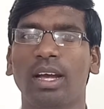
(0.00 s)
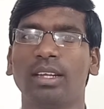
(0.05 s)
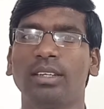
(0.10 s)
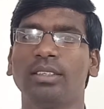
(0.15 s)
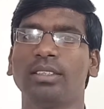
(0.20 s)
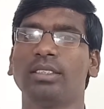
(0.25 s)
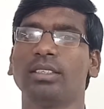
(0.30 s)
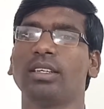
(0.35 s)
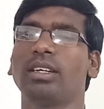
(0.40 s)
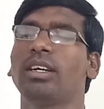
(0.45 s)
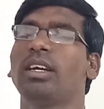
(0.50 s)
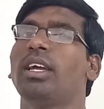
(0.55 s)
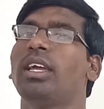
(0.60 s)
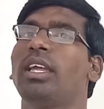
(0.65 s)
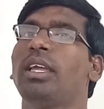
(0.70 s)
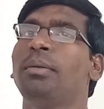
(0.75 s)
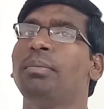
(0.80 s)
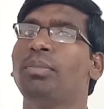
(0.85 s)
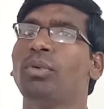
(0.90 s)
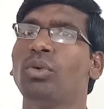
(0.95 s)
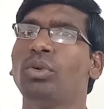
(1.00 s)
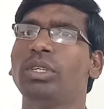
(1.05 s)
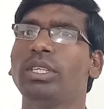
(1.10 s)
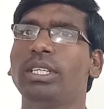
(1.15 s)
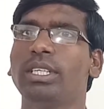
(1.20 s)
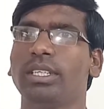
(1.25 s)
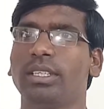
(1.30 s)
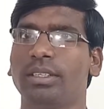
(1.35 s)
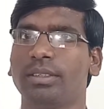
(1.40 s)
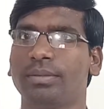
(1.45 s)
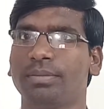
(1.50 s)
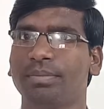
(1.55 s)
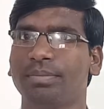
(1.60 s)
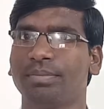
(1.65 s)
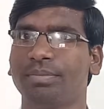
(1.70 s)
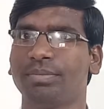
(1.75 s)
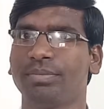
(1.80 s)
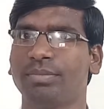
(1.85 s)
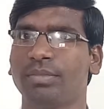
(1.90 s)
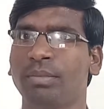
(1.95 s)
and uh, importing
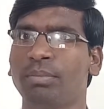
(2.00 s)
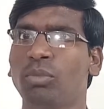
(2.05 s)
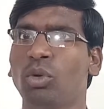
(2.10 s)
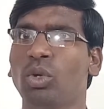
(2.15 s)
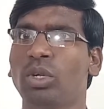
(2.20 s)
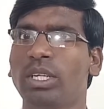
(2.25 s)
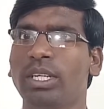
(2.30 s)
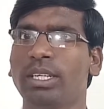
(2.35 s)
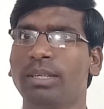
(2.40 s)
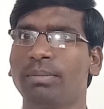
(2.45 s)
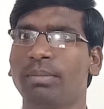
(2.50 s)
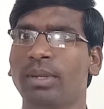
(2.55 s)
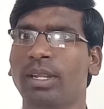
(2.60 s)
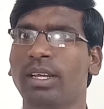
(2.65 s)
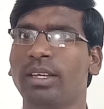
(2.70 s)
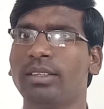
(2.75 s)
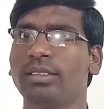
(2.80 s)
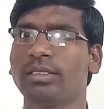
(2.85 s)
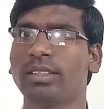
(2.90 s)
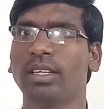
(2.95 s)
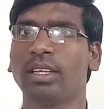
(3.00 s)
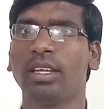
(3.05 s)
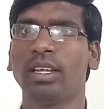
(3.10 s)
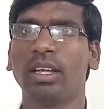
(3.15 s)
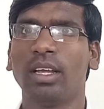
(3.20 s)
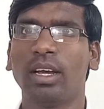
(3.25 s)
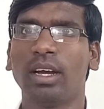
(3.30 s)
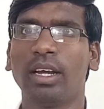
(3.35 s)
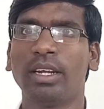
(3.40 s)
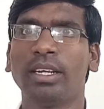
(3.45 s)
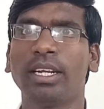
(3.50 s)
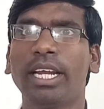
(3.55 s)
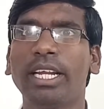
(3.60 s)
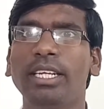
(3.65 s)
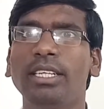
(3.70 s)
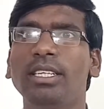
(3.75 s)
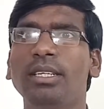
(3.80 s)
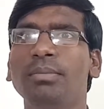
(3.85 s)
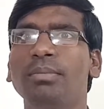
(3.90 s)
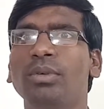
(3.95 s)
importing plays a uh,
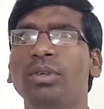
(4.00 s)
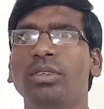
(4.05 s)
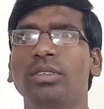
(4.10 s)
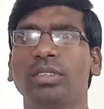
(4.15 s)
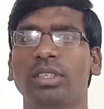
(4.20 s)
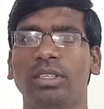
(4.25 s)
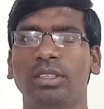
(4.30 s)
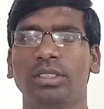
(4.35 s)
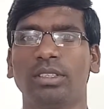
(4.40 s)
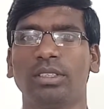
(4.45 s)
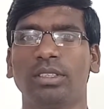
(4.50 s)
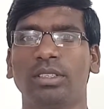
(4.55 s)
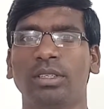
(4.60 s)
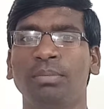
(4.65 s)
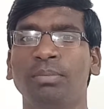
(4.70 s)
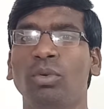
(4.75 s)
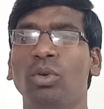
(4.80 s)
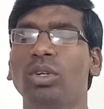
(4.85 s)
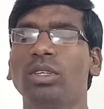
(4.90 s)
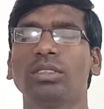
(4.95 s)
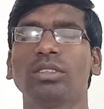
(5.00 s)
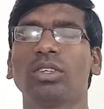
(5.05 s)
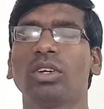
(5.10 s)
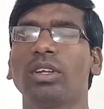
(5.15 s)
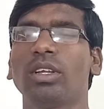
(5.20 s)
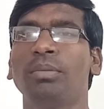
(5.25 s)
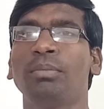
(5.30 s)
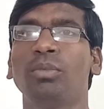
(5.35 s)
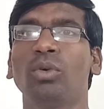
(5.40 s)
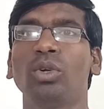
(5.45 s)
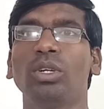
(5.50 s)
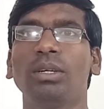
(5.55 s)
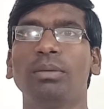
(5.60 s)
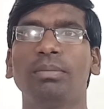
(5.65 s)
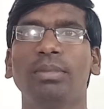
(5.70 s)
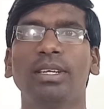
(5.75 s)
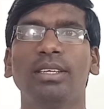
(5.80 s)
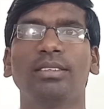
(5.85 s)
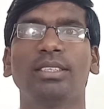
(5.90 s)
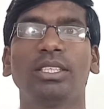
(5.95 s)
19 percent import sorry
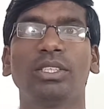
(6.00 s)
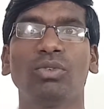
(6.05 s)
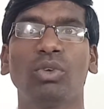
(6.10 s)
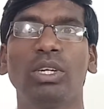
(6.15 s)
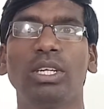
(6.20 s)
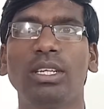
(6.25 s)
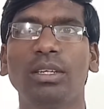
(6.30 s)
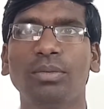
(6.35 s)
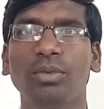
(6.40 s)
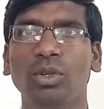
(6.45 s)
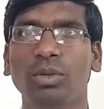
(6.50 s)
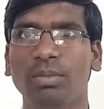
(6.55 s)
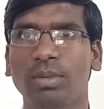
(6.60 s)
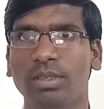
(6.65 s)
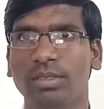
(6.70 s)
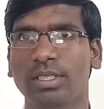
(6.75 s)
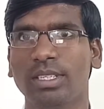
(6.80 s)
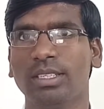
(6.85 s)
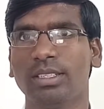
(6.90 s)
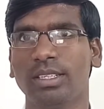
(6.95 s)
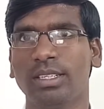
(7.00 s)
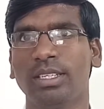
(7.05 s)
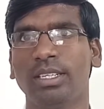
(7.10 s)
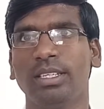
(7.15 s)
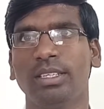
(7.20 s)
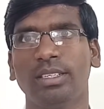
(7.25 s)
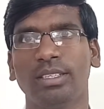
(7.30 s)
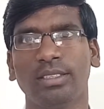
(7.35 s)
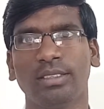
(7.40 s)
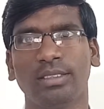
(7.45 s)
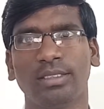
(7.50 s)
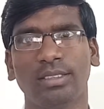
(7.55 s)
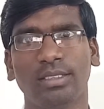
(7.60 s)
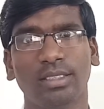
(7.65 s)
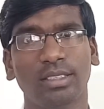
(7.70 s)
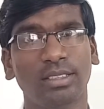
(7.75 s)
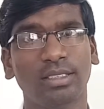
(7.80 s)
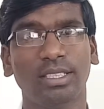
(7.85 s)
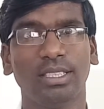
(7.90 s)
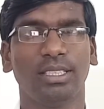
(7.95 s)
importing plays a 24 percent in indians
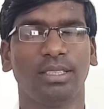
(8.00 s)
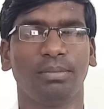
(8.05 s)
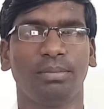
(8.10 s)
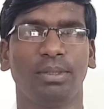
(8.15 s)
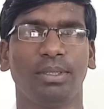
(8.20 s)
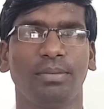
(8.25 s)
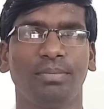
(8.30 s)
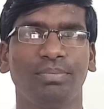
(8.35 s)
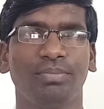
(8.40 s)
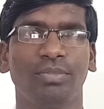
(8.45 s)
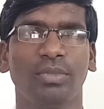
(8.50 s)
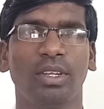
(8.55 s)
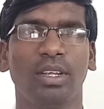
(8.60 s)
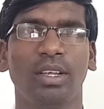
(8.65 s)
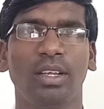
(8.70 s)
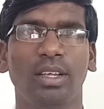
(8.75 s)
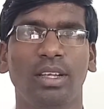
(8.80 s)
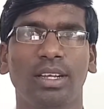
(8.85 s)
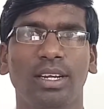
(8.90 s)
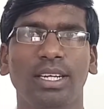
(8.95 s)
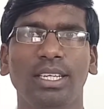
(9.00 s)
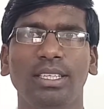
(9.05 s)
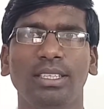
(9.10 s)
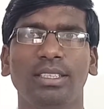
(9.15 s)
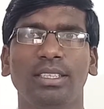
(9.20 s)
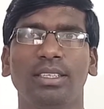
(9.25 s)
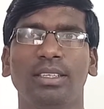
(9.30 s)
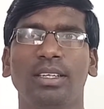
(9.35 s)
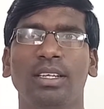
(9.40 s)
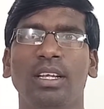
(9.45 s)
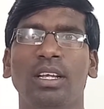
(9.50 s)
gdp right